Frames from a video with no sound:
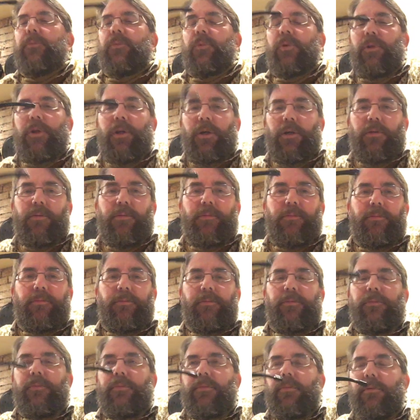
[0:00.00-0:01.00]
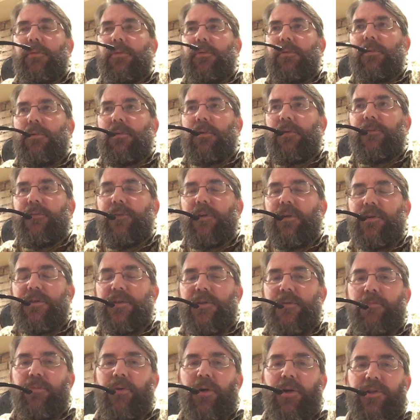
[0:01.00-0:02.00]
although the first
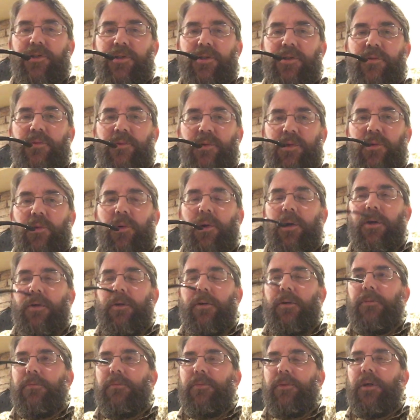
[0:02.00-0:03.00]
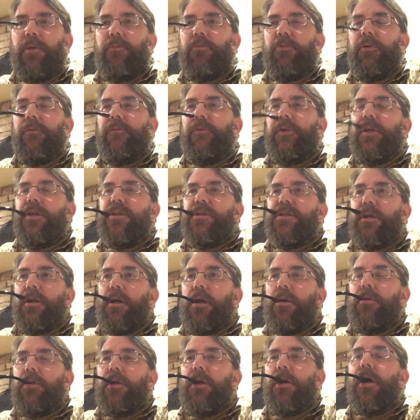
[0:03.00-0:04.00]
impressions was quite a number of years
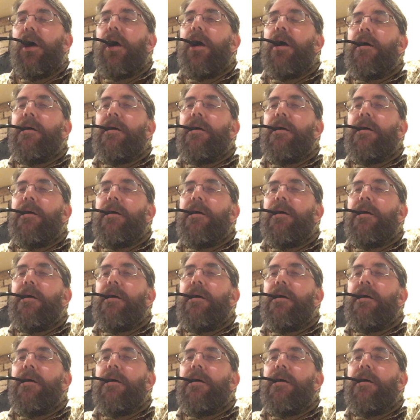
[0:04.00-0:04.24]
ago now.